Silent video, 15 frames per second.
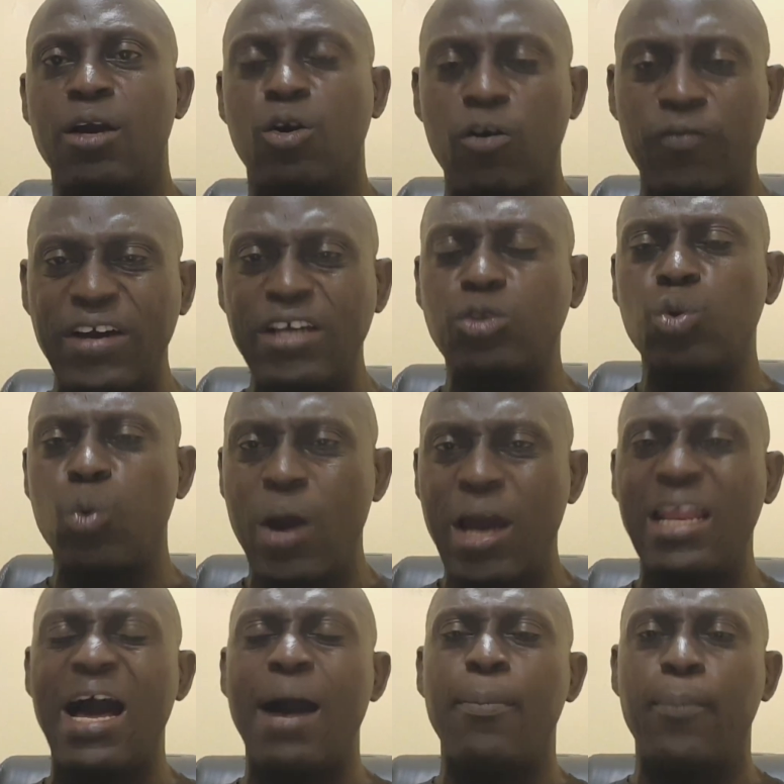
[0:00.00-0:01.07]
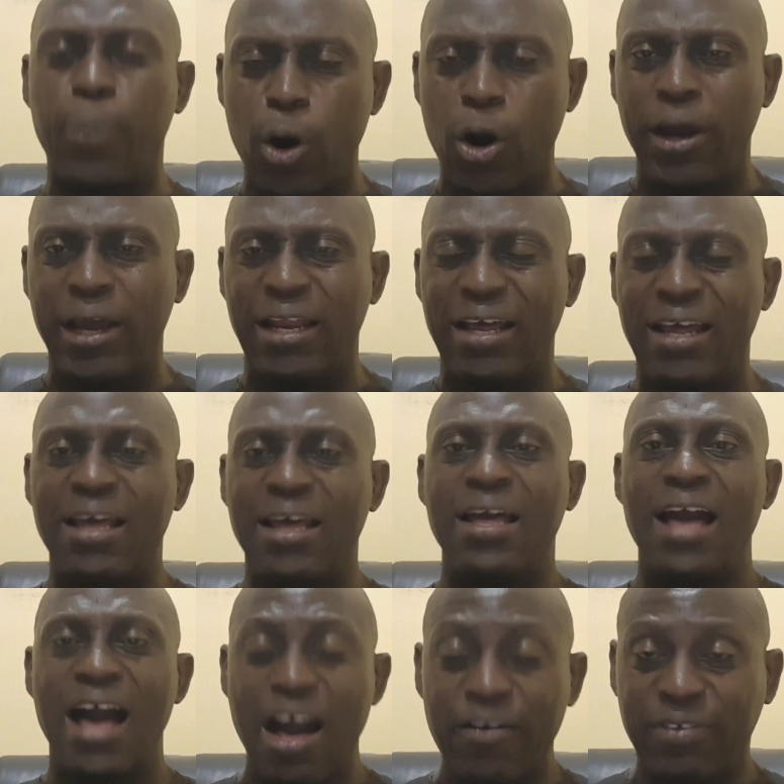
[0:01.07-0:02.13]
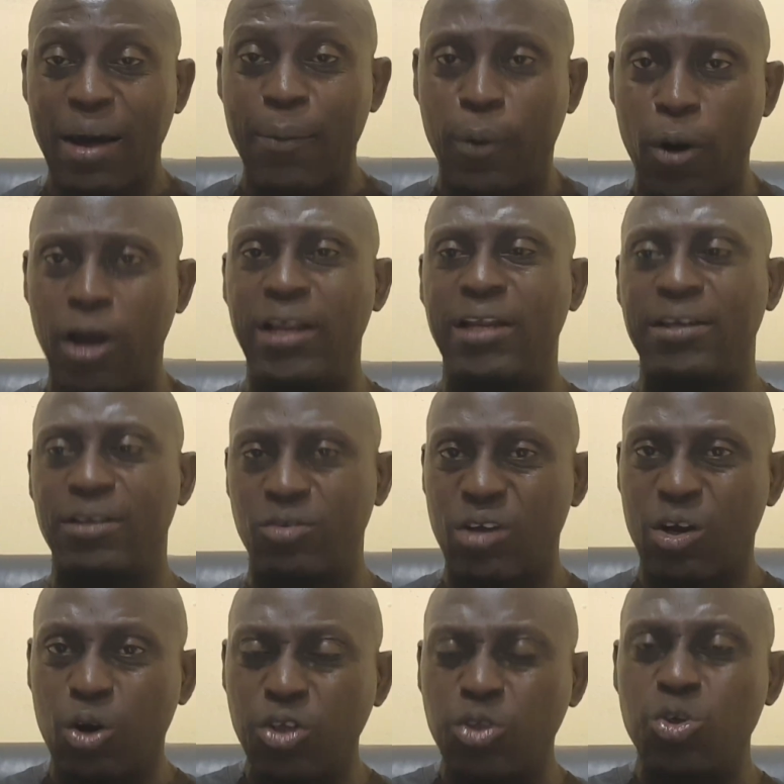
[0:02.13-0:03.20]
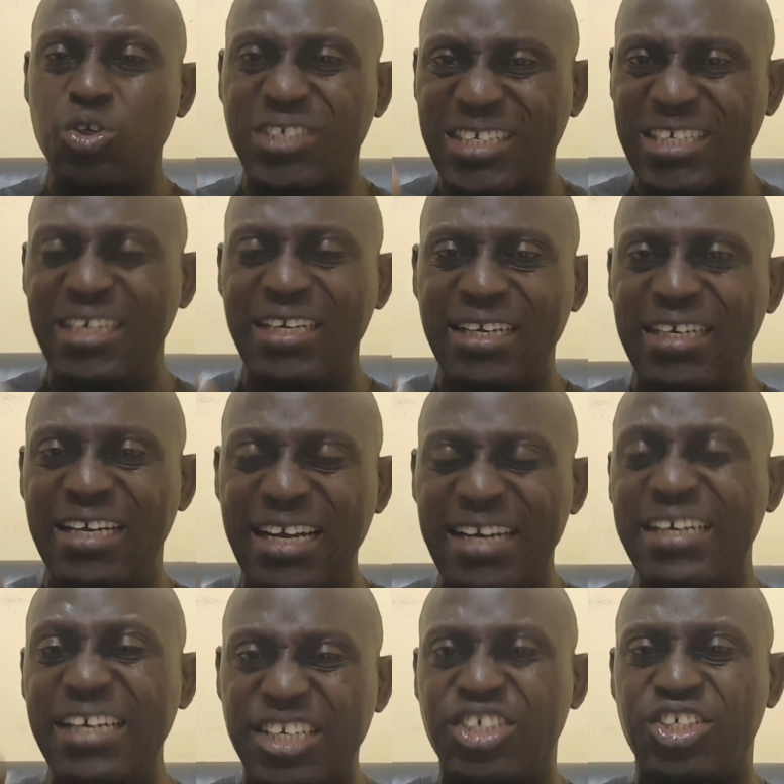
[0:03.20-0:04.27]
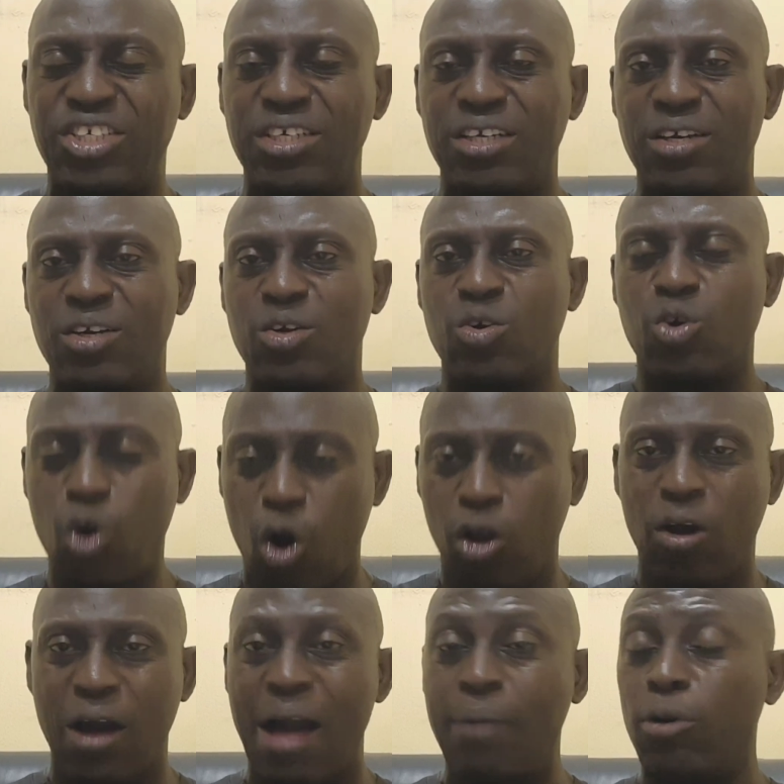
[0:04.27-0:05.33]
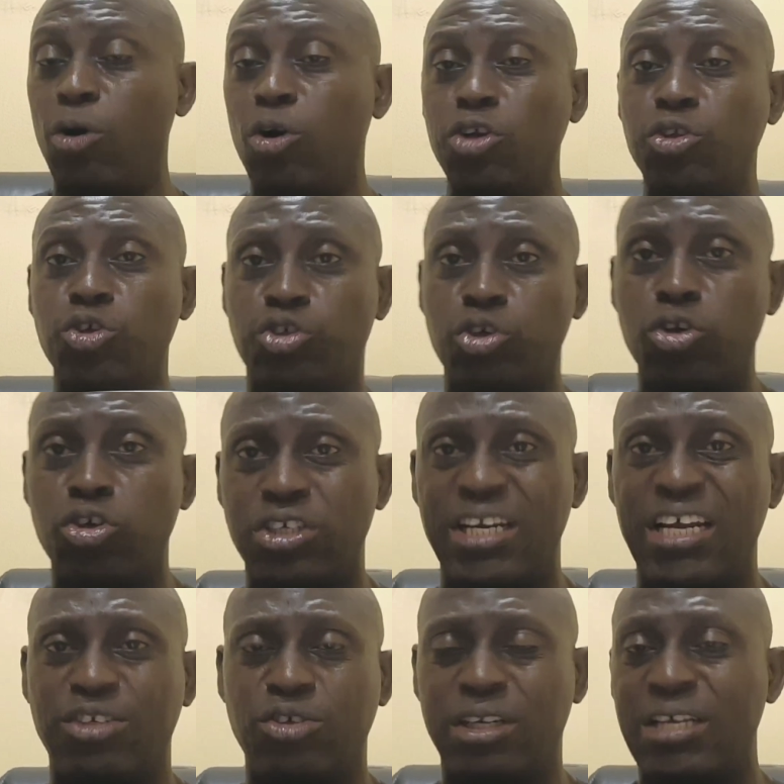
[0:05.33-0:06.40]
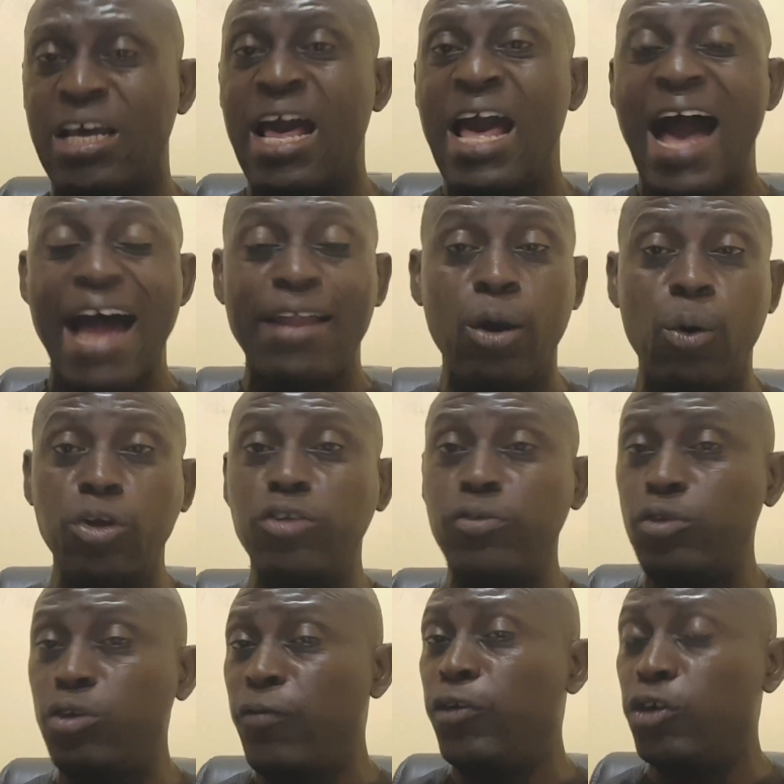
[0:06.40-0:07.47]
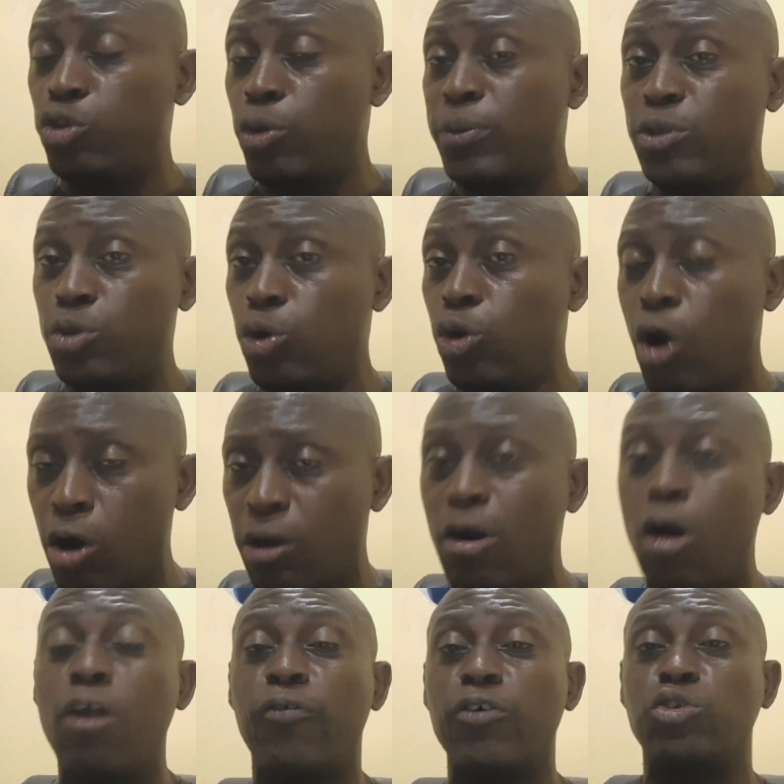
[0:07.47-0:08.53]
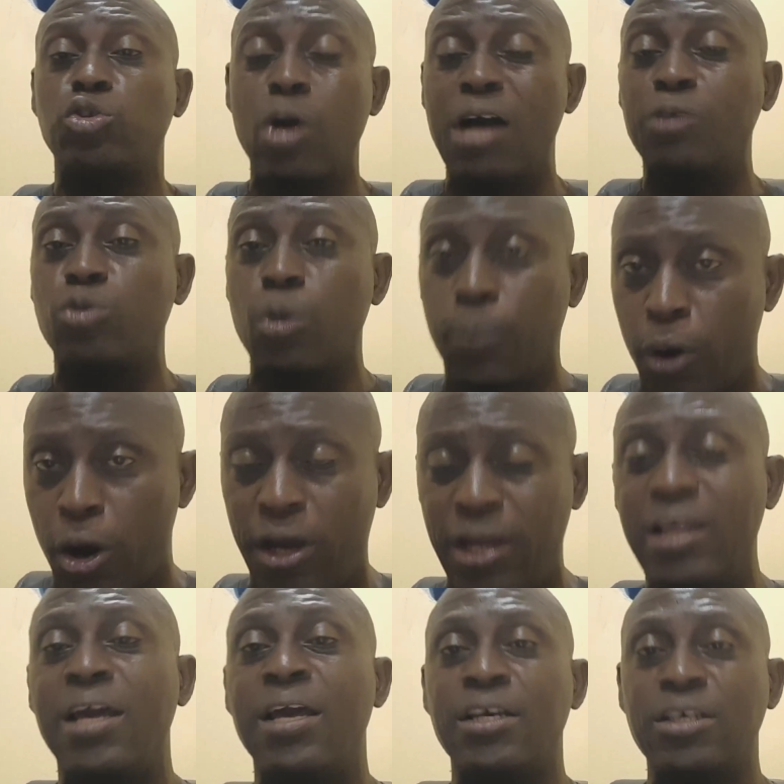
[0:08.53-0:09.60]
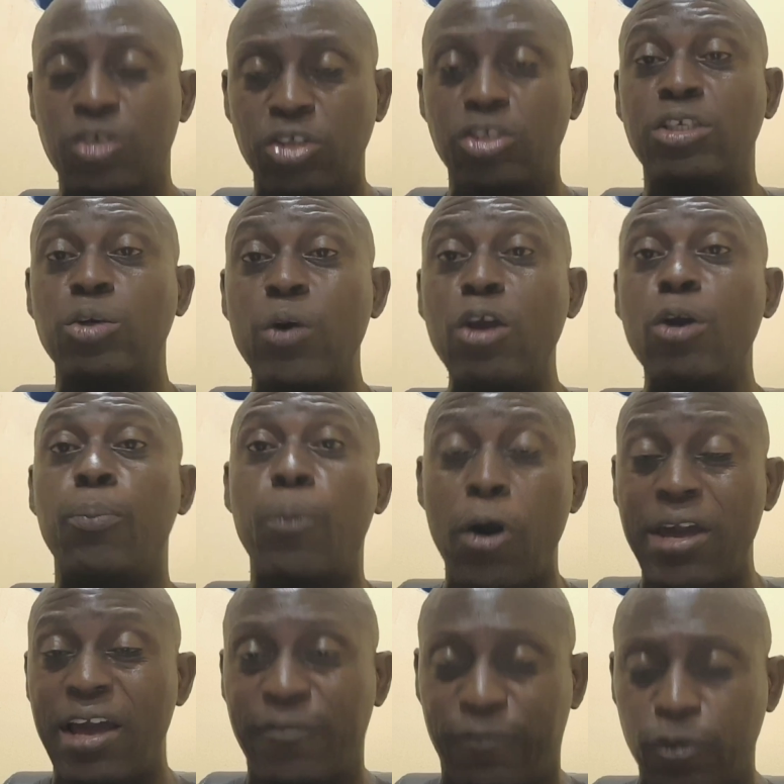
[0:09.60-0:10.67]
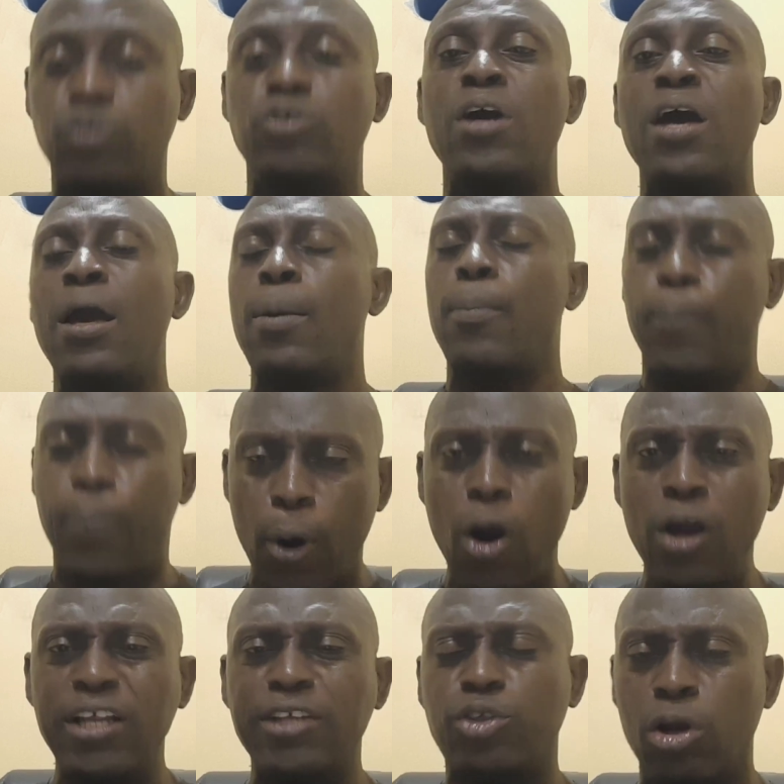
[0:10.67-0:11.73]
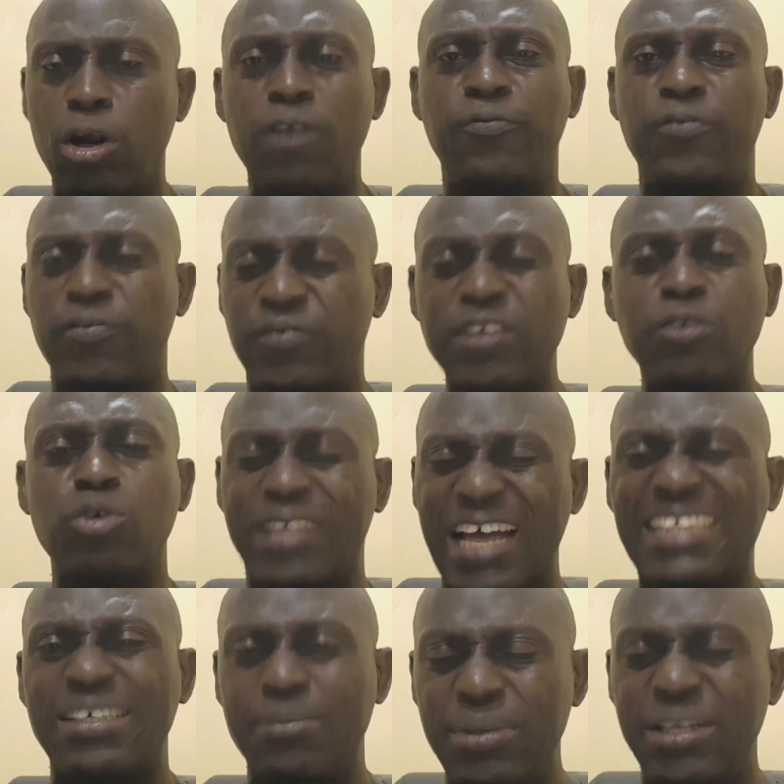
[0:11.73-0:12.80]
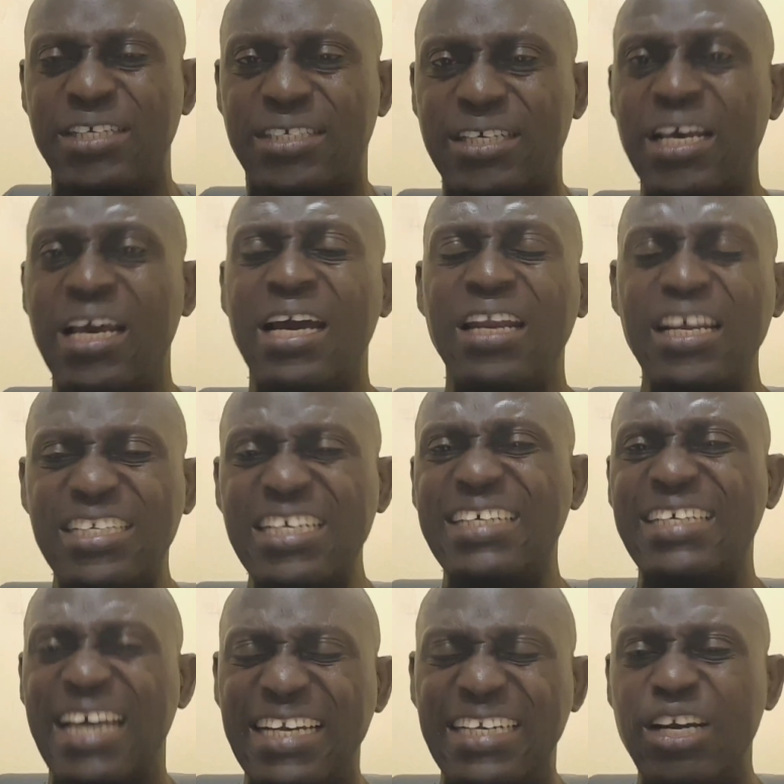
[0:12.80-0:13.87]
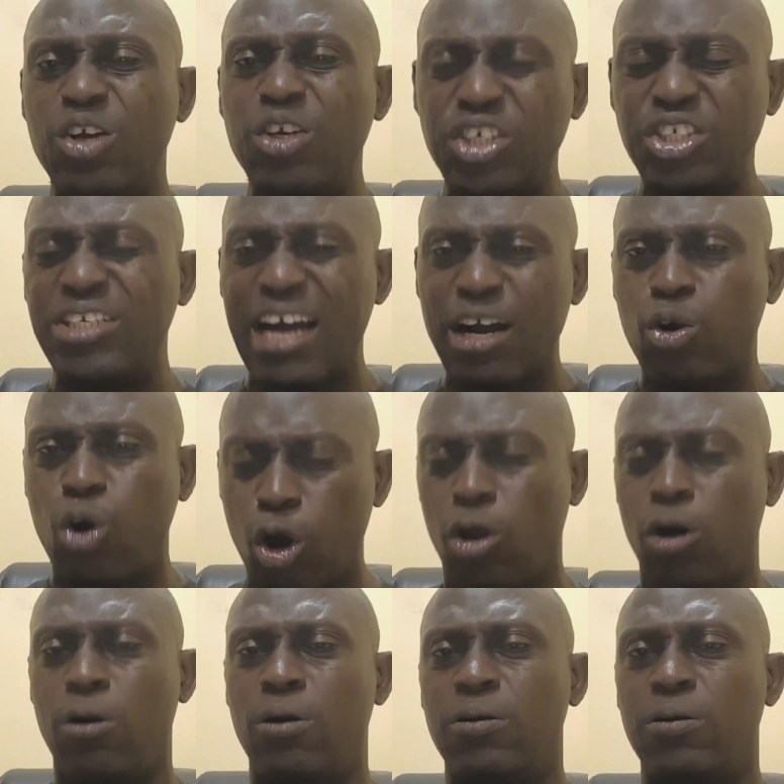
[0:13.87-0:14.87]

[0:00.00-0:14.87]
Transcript: Cover it well and boil. After boiling, you're going to see the rich color. I'm not going to show those areas so that I don't want this video to be too long. All of us know how to boil something. The way you boil your food, boil it thoroughly 15 to 30 minutes. Let it get the original color.